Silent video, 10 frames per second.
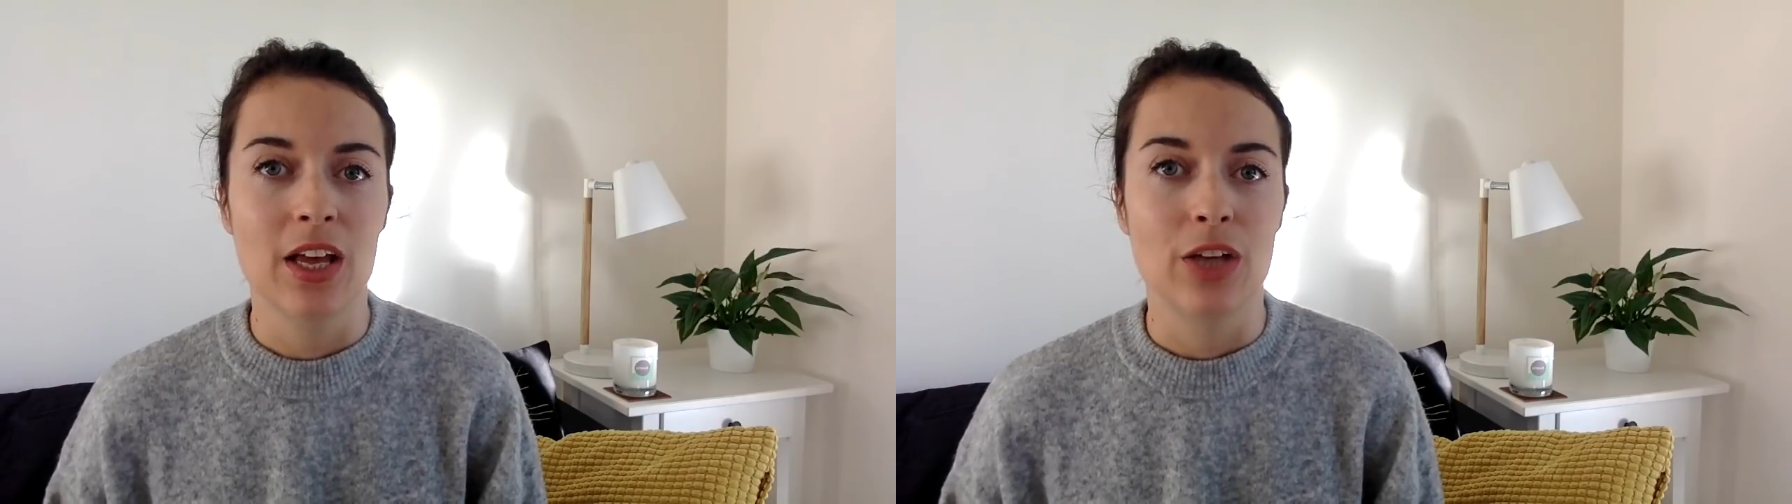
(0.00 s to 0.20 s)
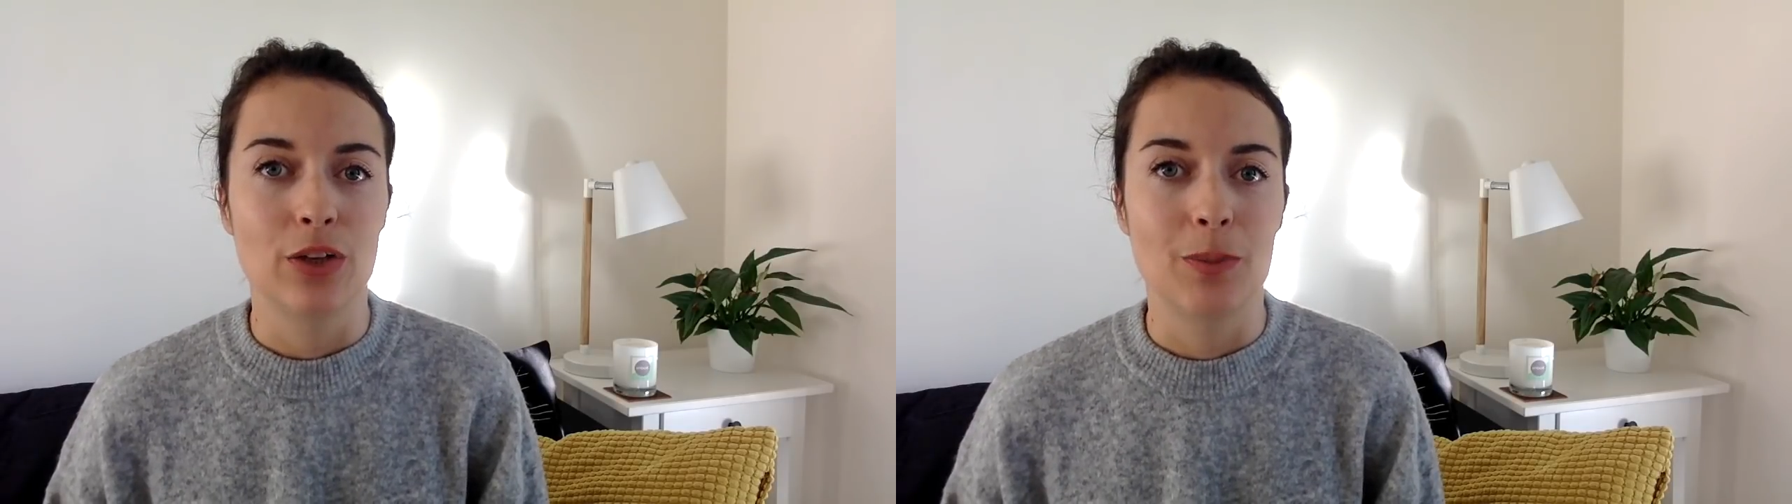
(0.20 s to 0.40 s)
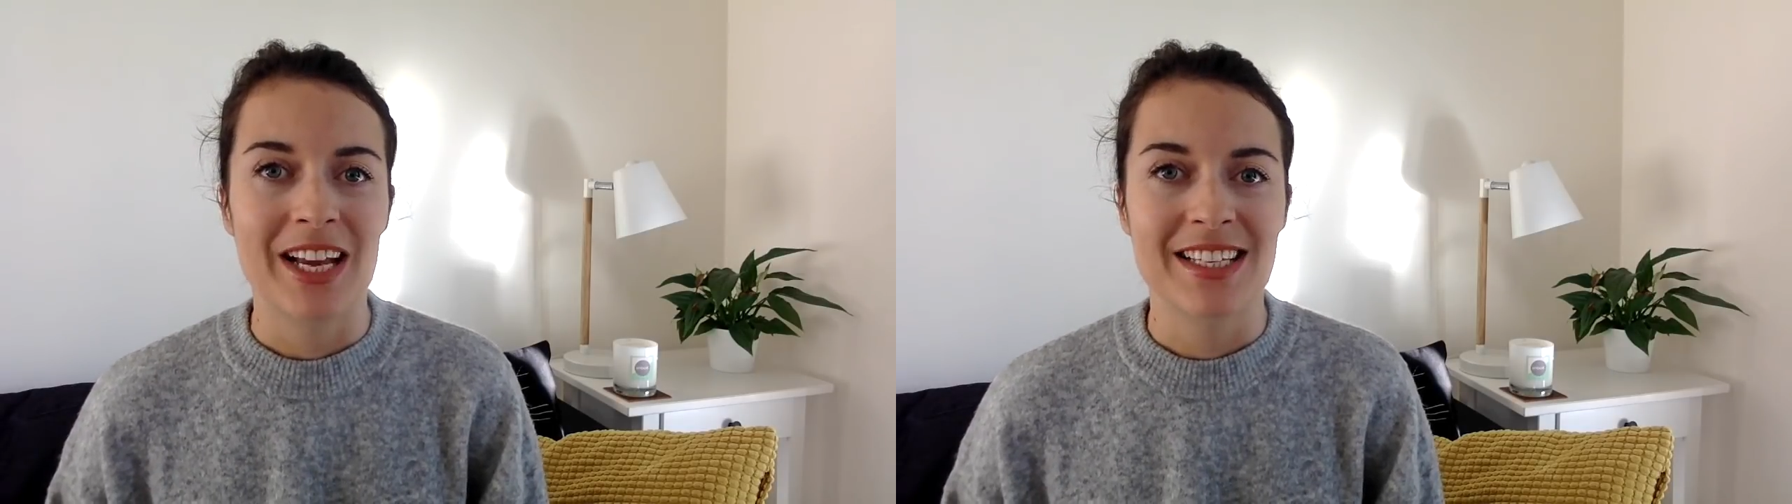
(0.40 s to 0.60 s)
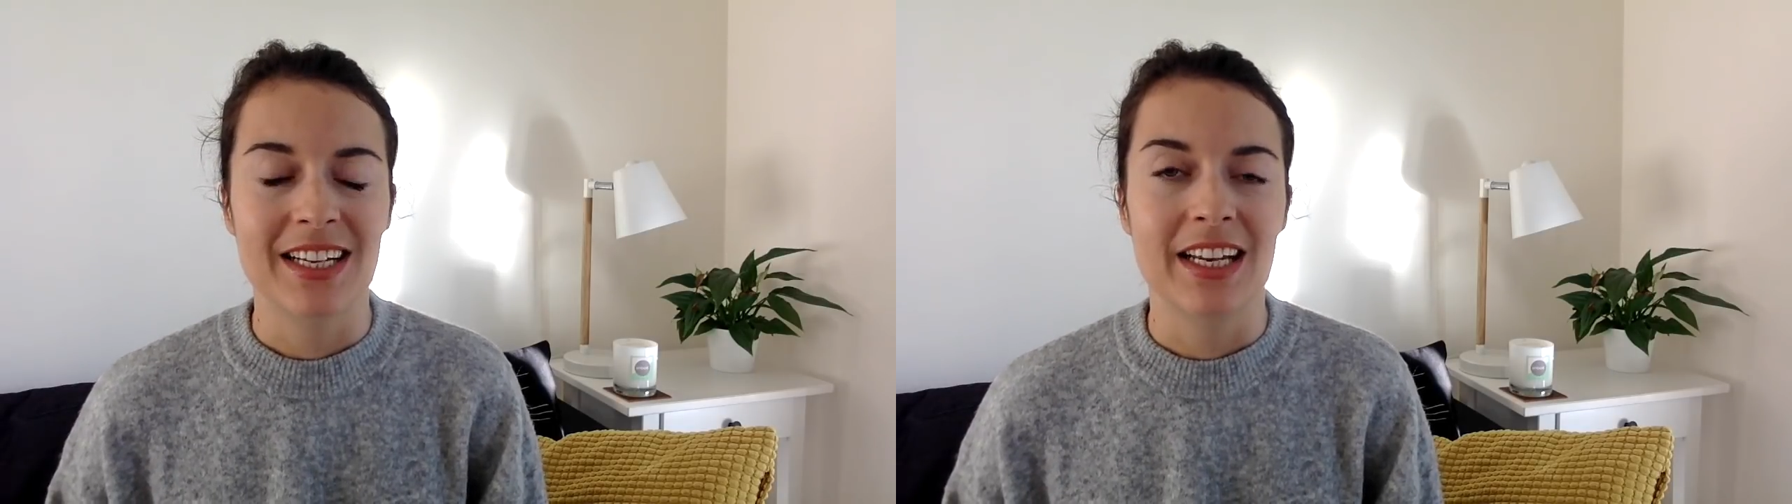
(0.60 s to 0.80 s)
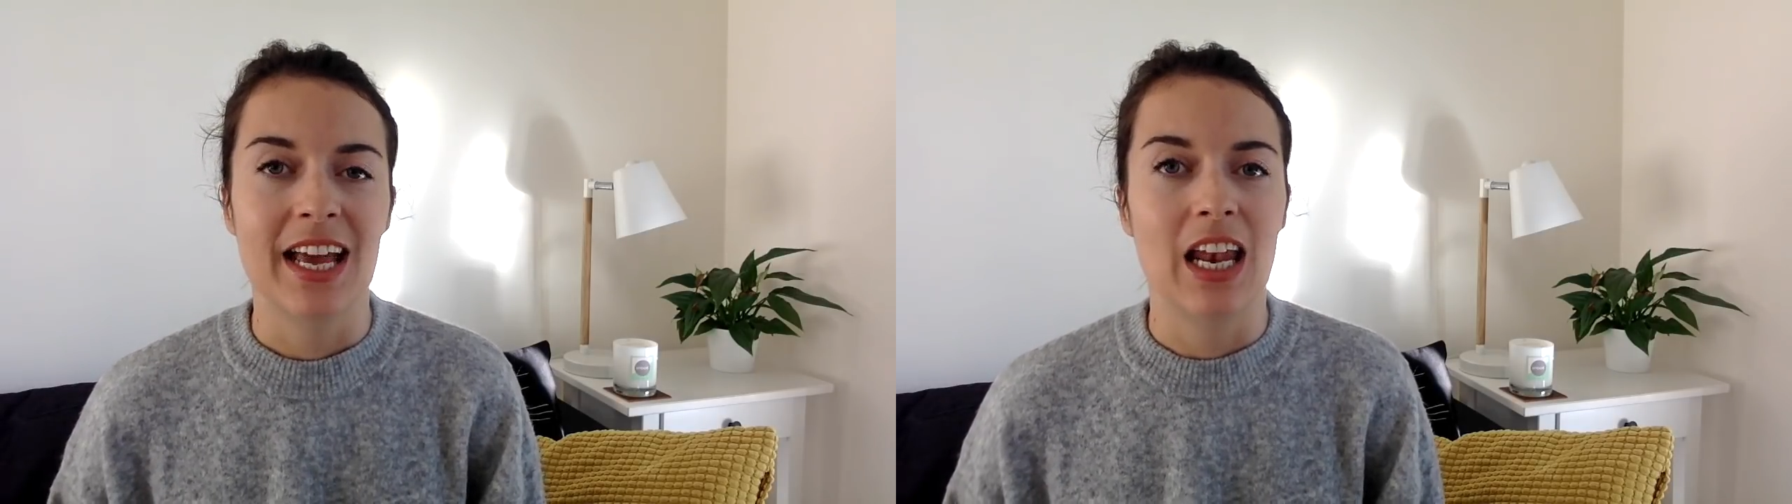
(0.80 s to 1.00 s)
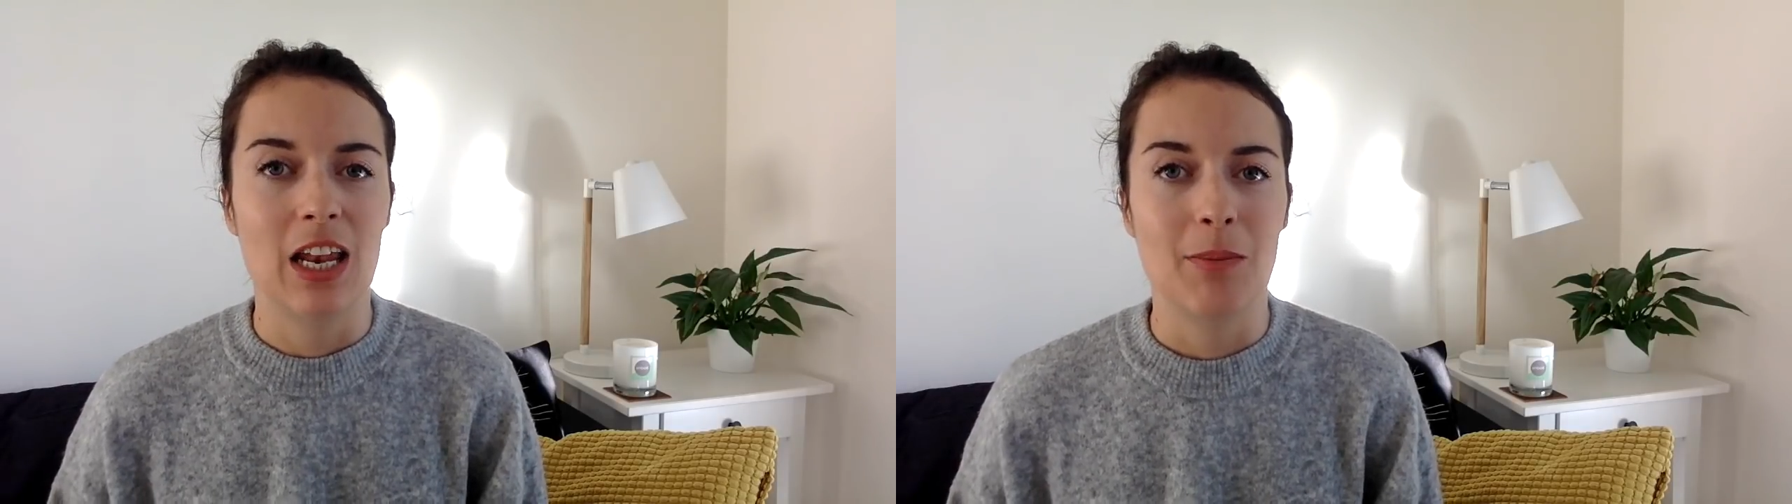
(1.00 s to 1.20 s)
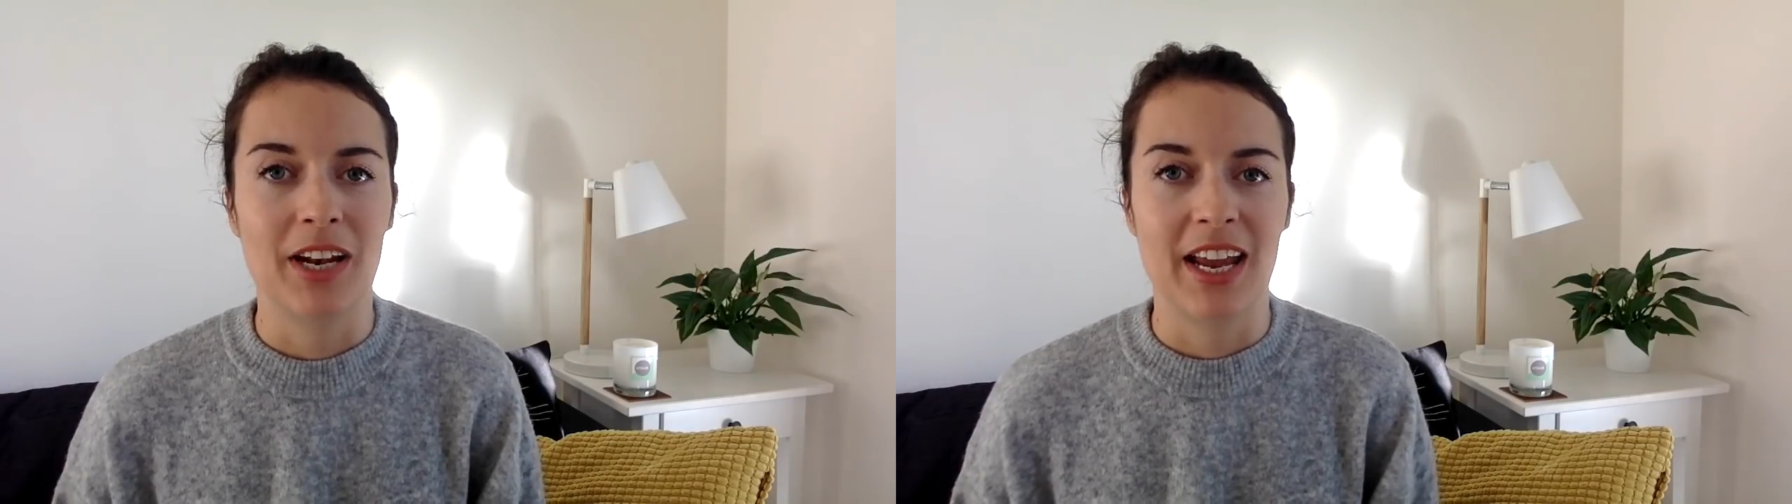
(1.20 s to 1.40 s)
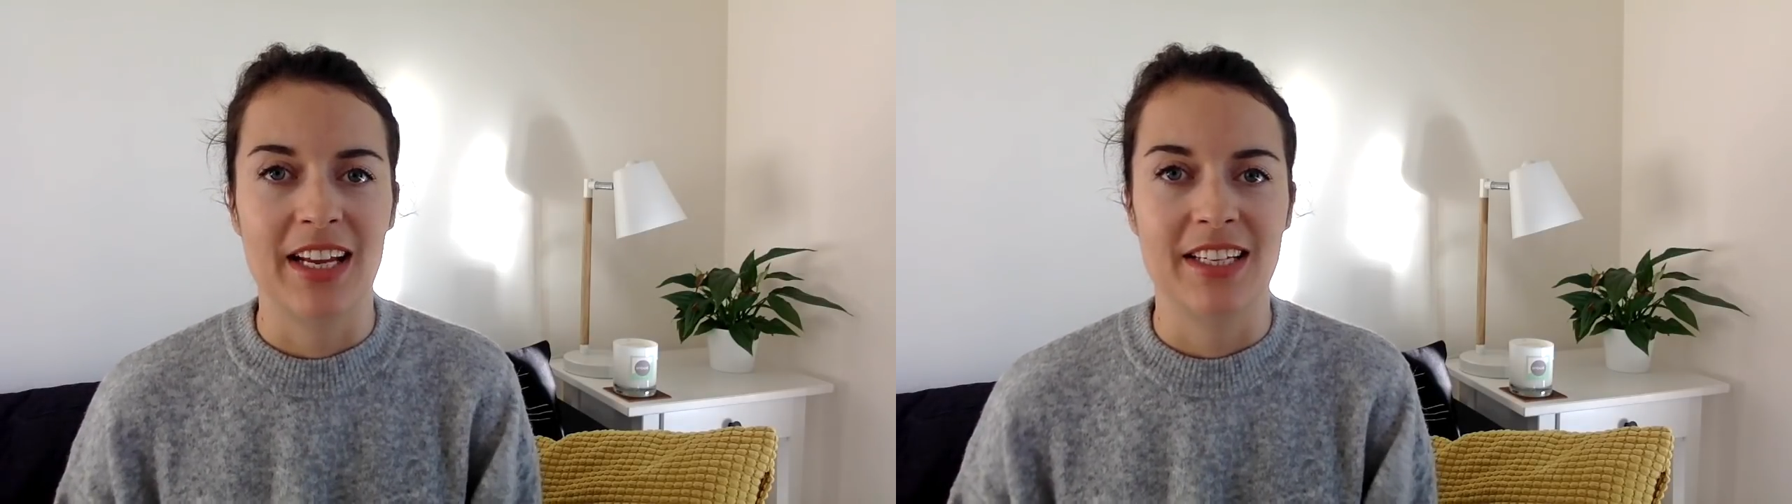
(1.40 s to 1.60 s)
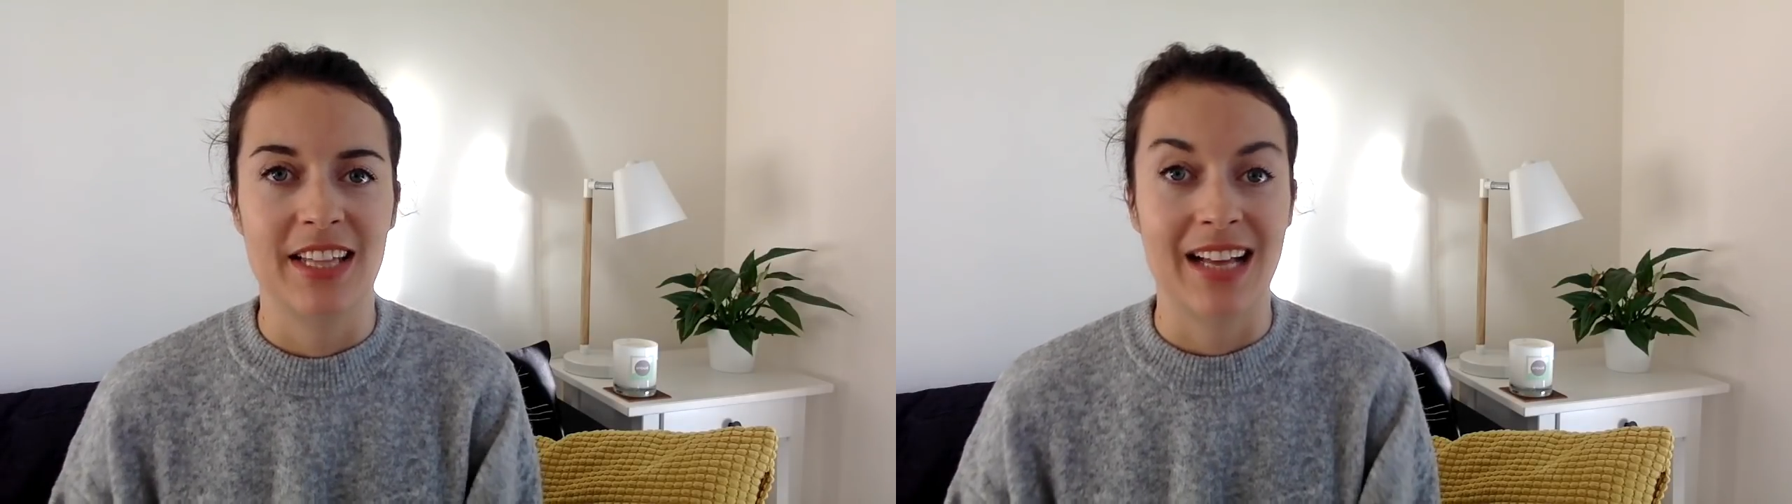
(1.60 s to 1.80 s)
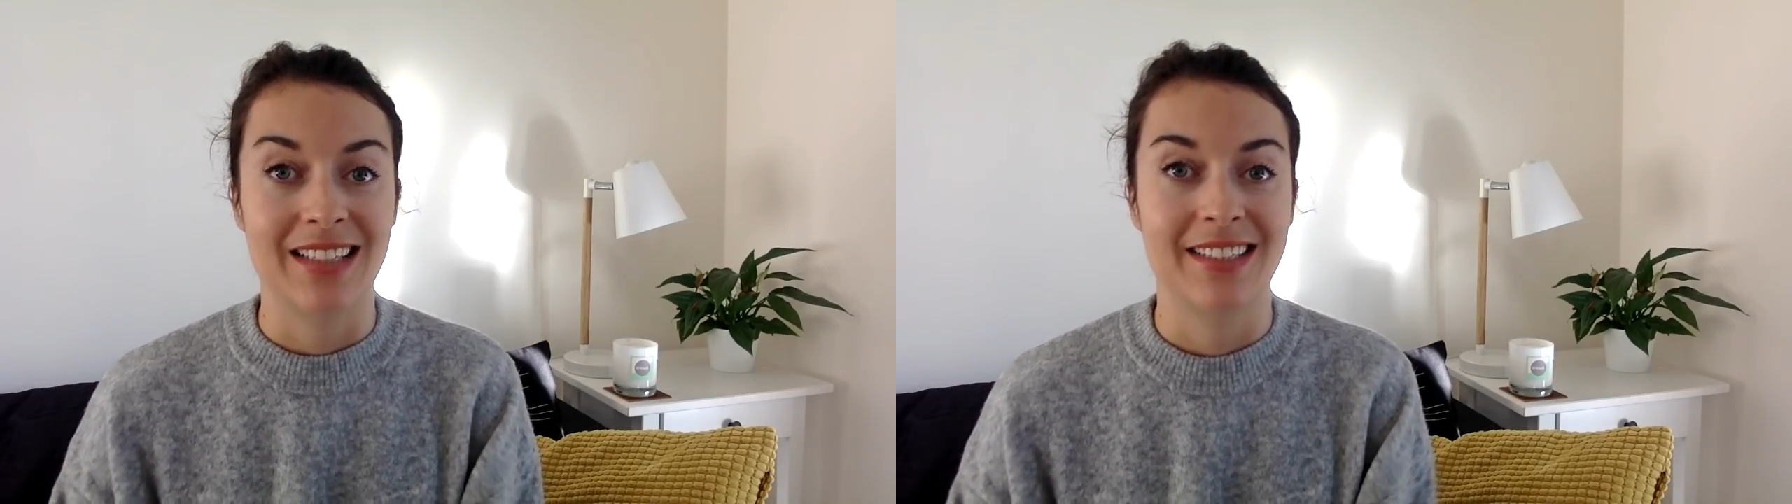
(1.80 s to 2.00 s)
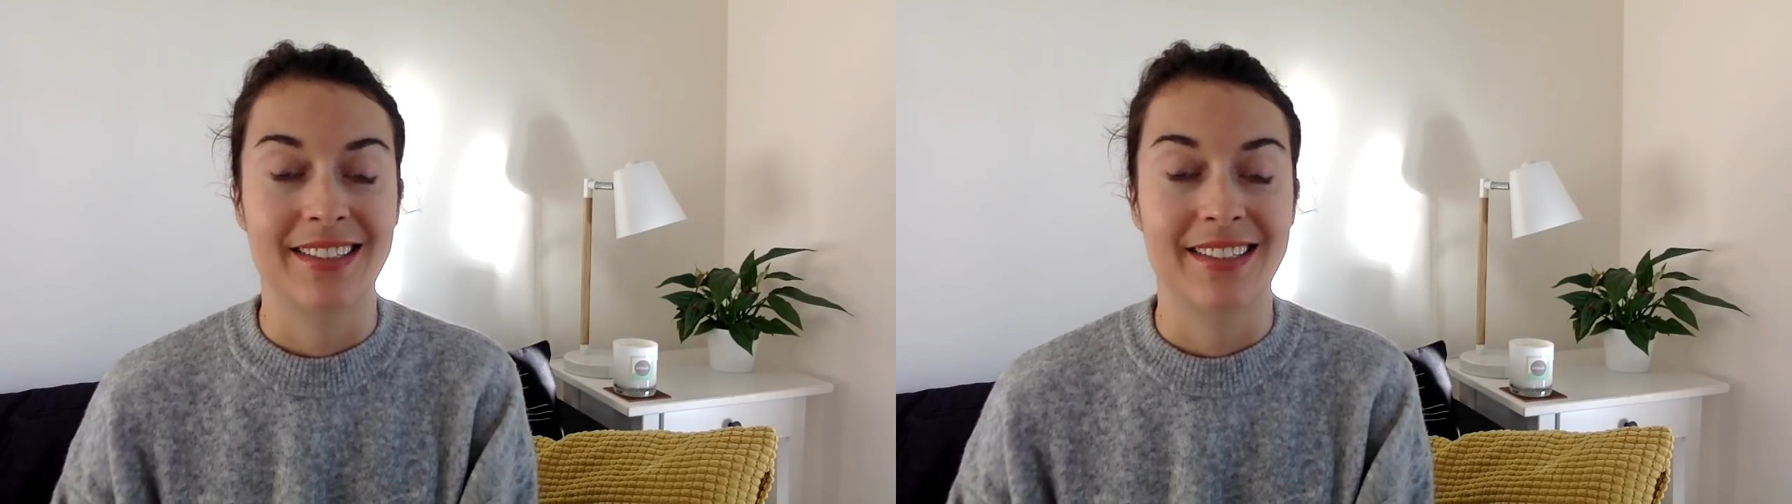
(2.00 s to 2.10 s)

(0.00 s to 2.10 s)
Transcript: you basically eliminate that